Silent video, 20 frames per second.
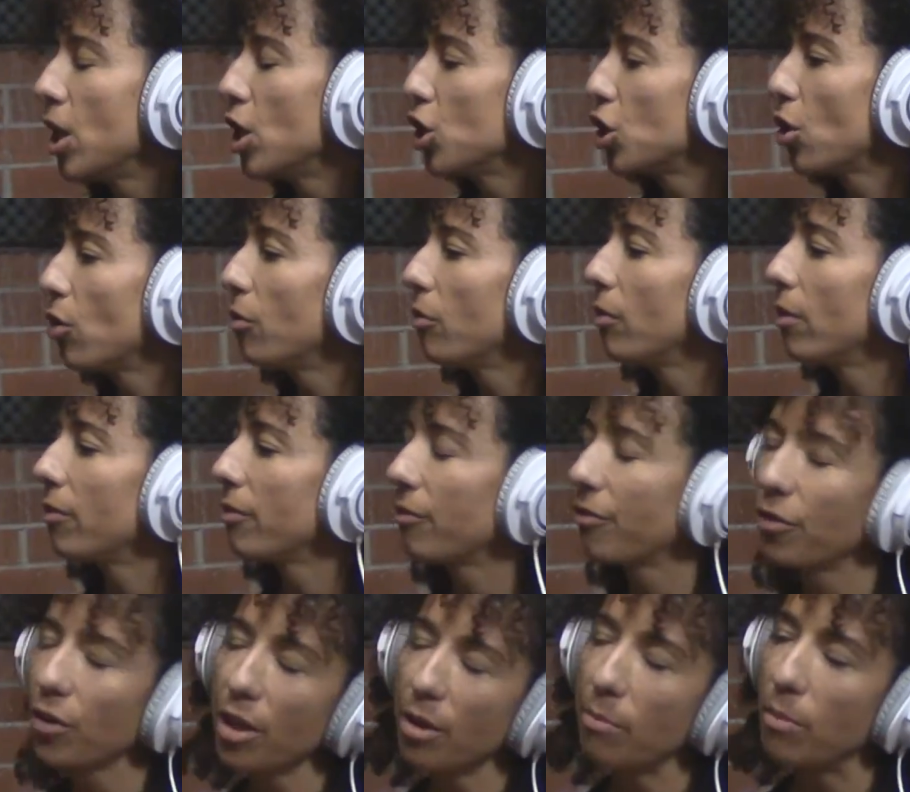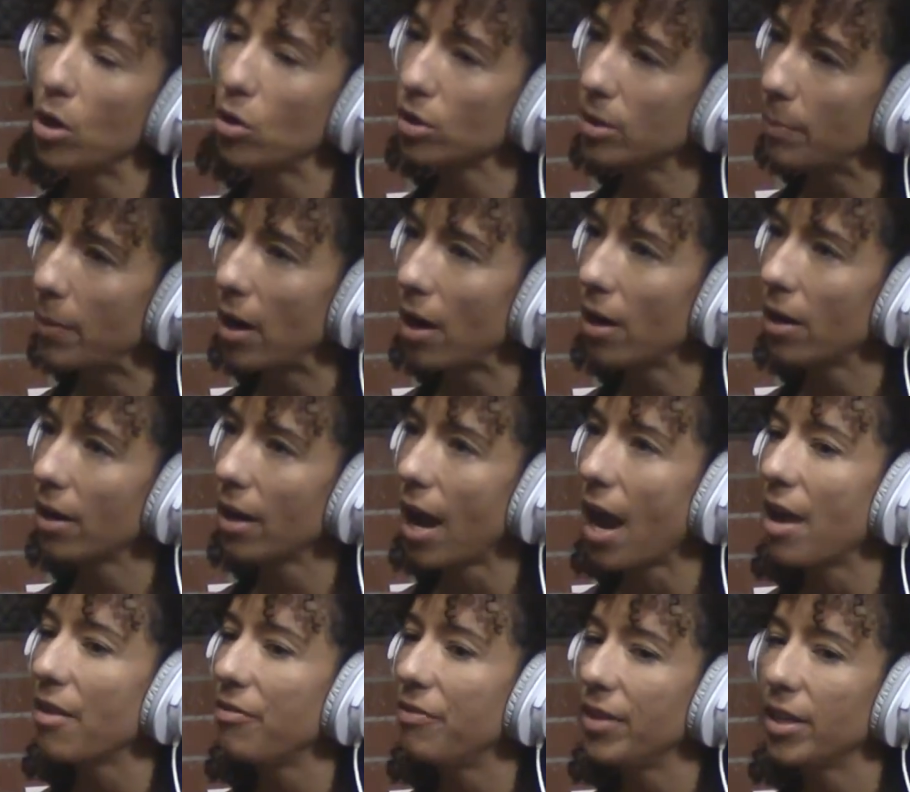So For the most part,
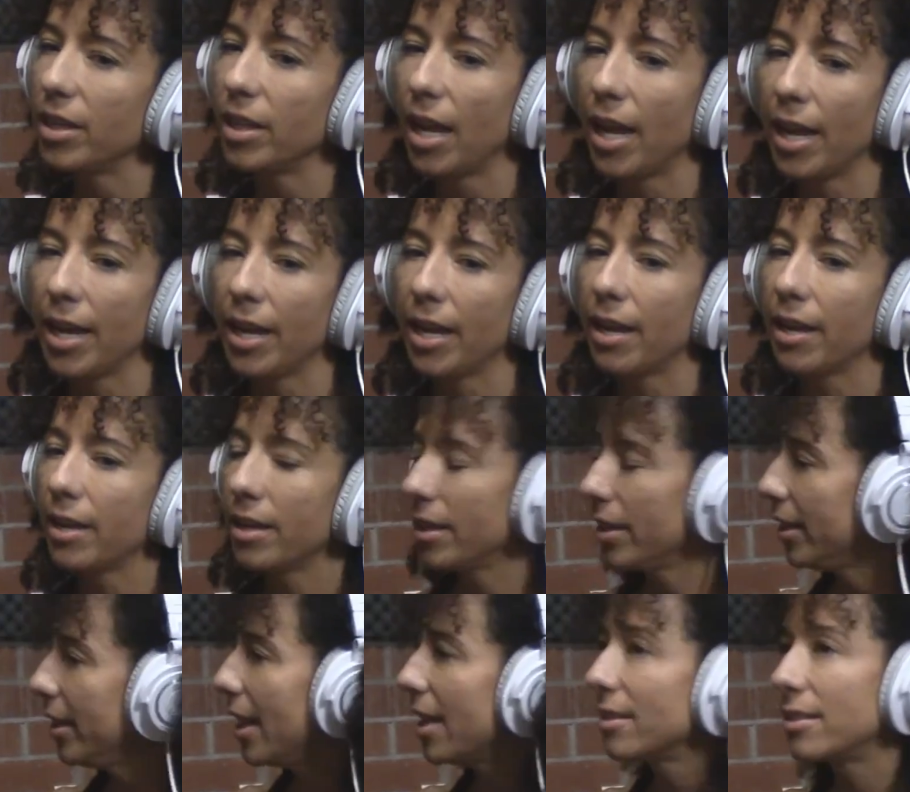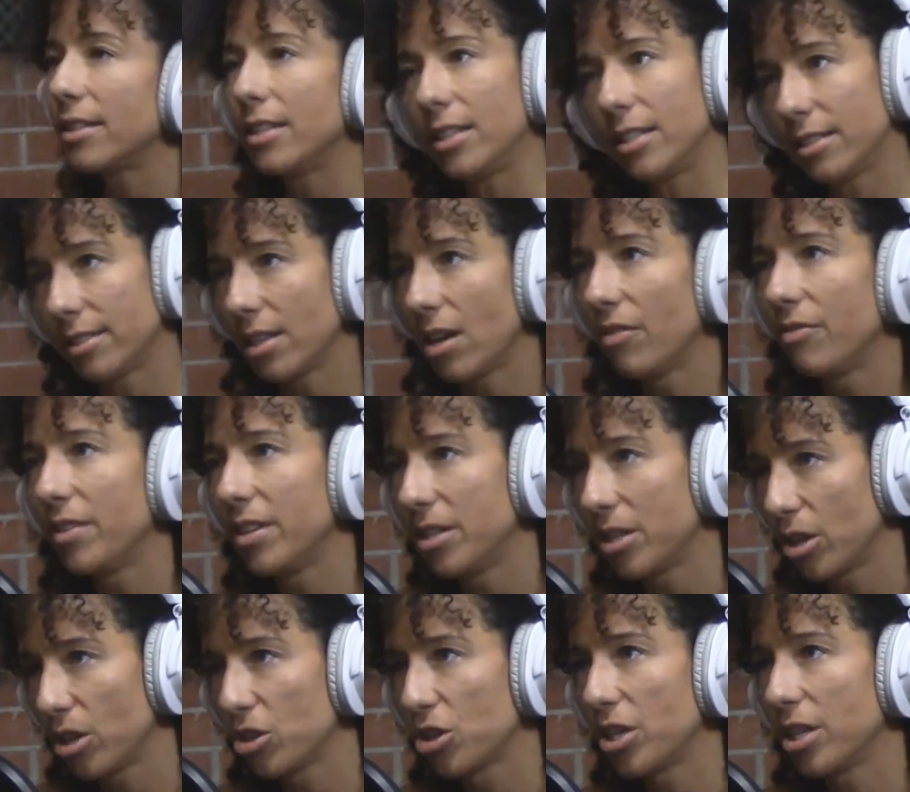I feel like, yes, it is
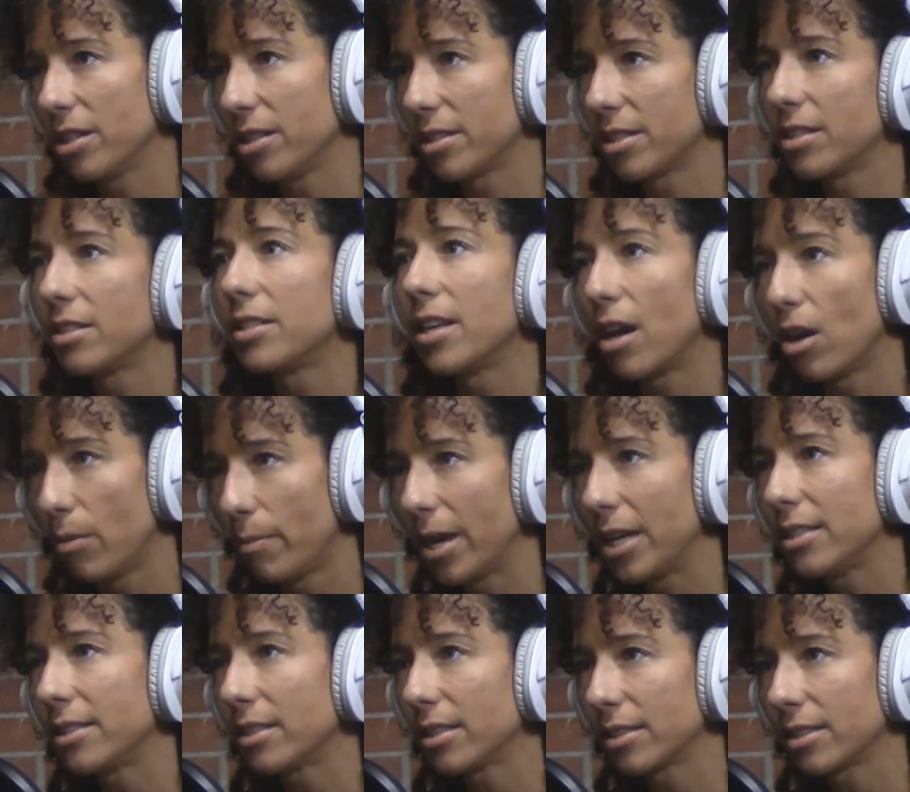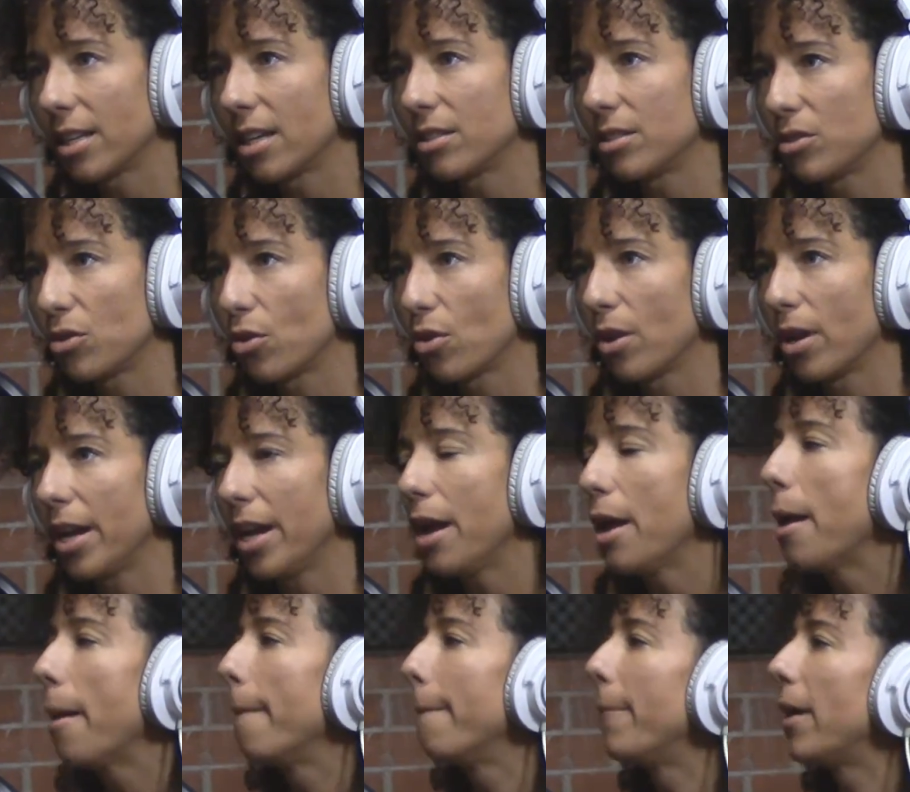self-indulgent to tell my success story,
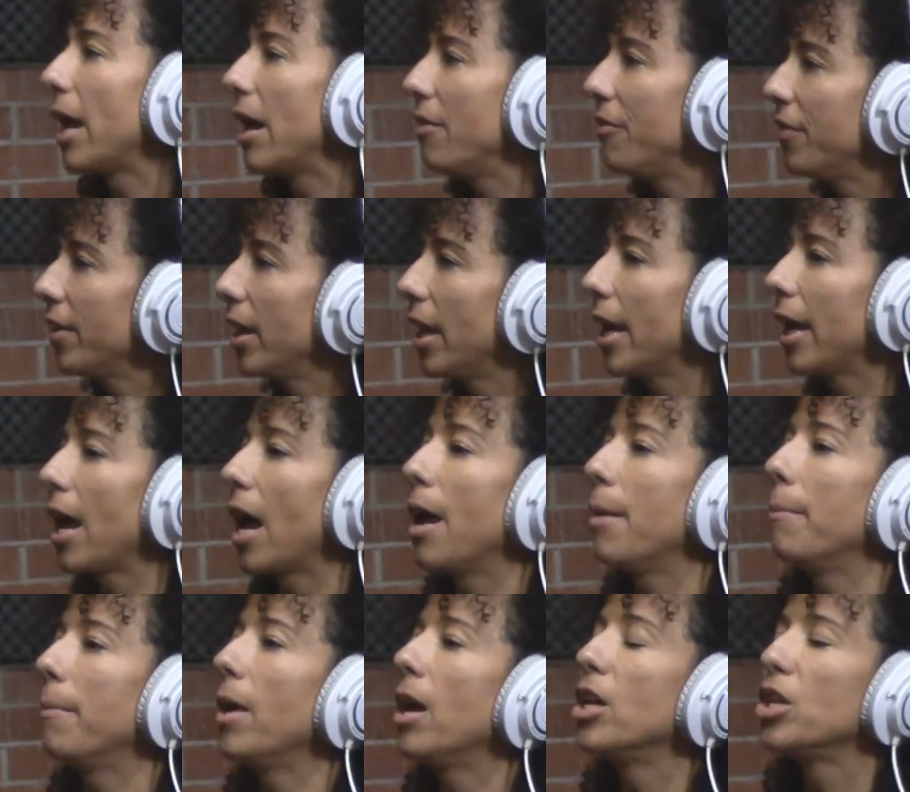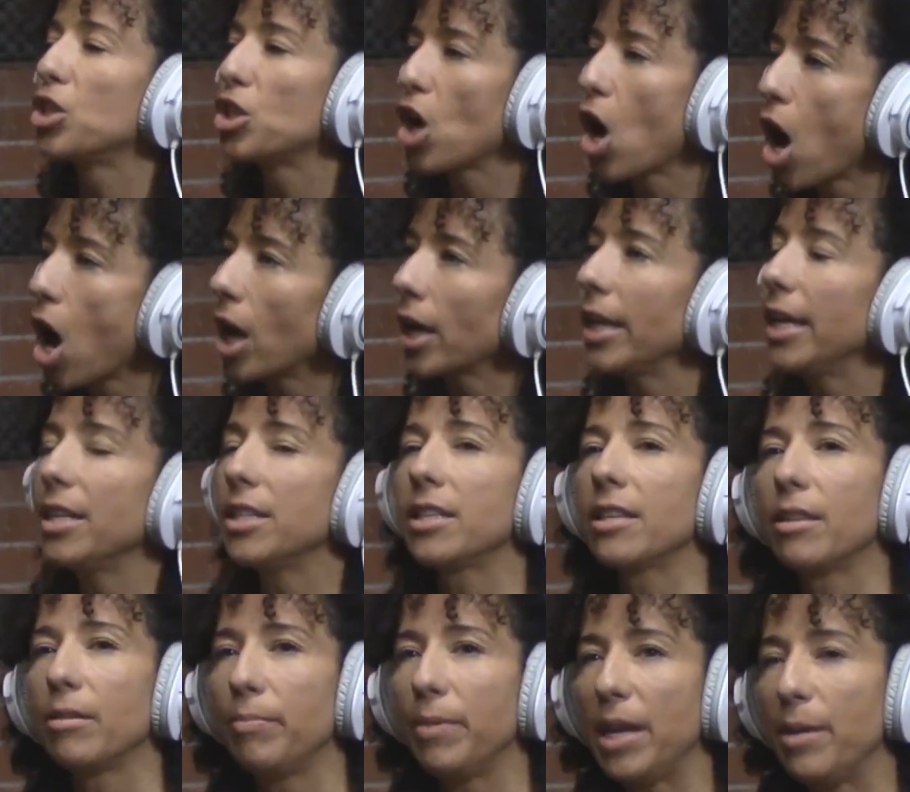but I feel like I'm talking to
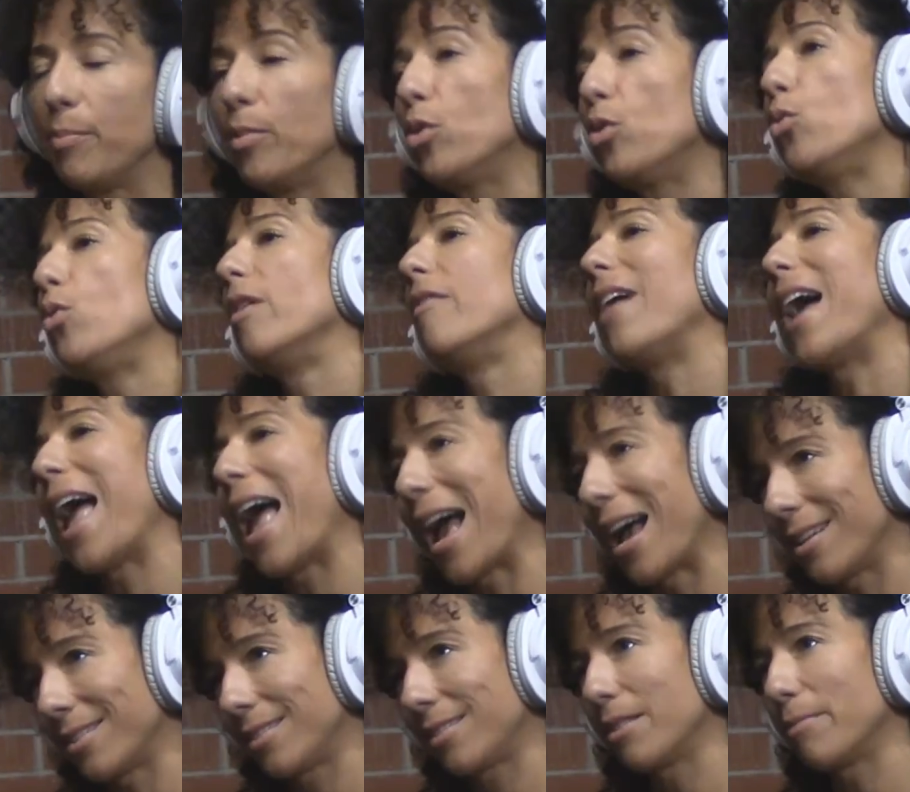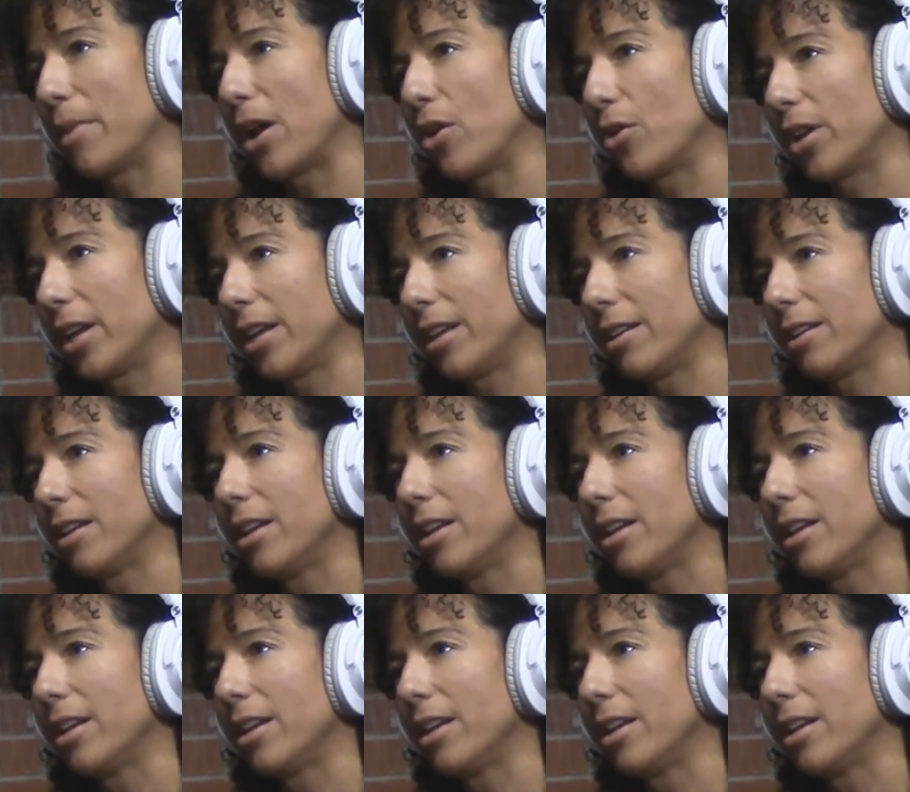the people who have asked about it.